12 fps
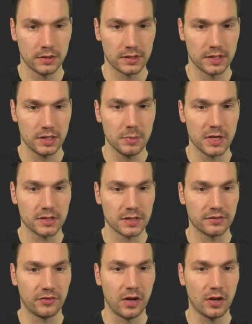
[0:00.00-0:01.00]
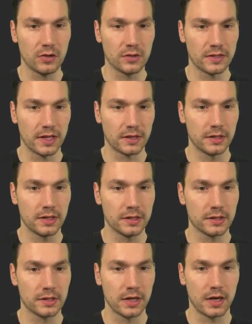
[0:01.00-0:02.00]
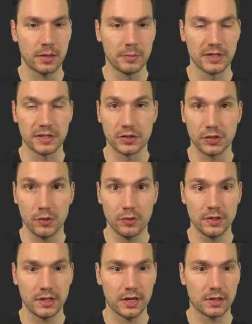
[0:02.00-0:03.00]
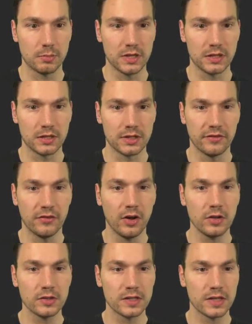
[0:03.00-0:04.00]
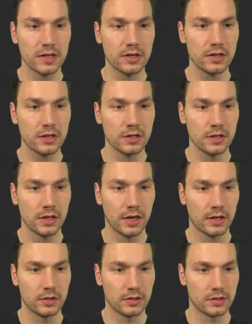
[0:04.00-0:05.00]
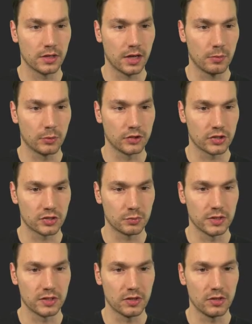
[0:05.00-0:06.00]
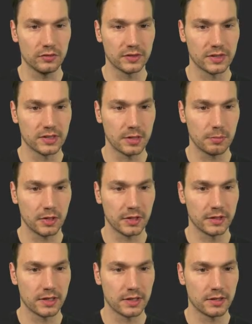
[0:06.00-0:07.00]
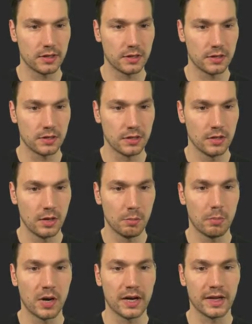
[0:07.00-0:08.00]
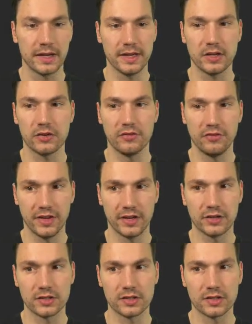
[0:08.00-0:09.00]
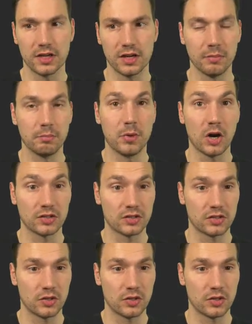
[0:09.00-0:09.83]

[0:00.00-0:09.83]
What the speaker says: The schema is as follows, that this is a token that immediately follows here, and I will just resolve this template then by a configured bot